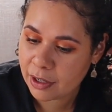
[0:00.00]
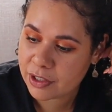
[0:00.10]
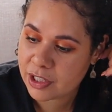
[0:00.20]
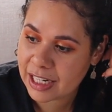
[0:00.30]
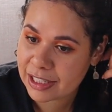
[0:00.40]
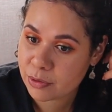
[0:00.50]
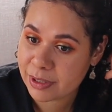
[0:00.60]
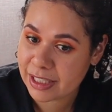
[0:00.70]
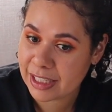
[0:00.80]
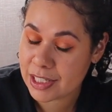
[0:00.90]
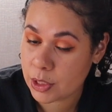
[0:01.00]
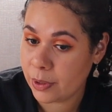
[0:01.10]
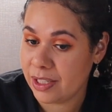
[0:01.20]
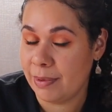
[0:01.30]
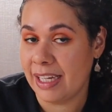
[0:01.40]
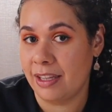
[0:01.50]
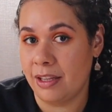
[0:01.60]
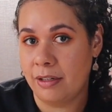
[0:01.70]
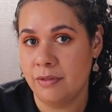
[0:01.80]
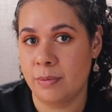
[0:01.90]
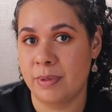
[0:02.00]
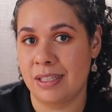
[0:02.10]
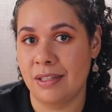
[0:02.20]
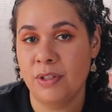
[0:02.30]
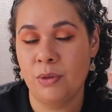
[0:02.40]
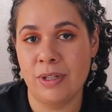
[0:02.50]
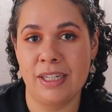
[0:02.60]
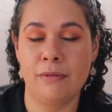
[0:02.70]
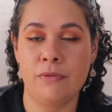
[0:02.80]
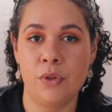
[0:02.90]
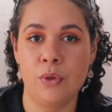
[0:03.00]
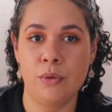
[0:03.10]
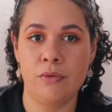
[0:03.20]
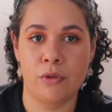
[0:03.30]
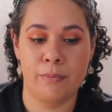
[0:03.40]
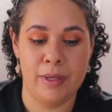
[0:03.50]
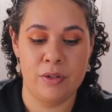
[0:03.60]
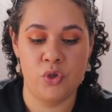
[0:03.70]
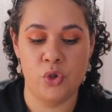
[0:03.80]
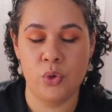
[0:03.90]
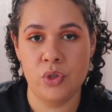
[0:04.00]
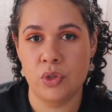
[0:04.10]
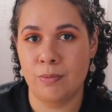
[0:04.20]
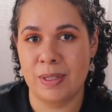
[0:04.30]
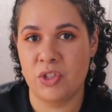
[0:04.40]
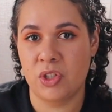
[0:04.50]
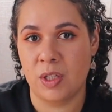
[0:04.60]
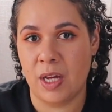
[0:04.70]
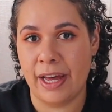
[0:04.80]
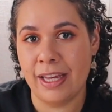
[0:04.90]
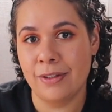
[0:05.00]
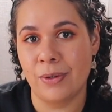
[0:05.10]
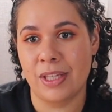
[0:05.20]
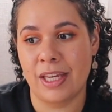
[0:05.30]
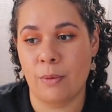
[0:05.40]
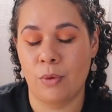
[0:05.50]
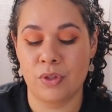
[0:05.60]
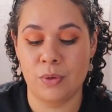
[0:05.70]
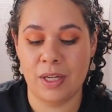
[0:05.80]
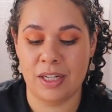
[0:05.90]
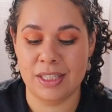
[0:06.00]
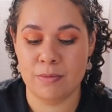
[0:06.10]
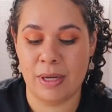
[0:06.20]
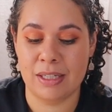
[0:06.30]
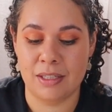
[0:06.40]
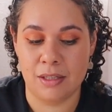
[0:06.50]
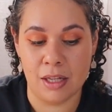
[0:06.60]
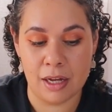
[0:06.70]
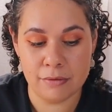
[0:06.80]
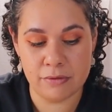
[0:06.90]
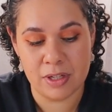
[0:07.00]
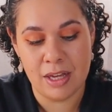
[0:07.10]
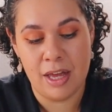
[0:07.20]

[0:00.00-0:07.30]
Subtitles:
Today's reading is going to be a love-specific reading for you from mid-June to mid-July, looking at what you can expect in love.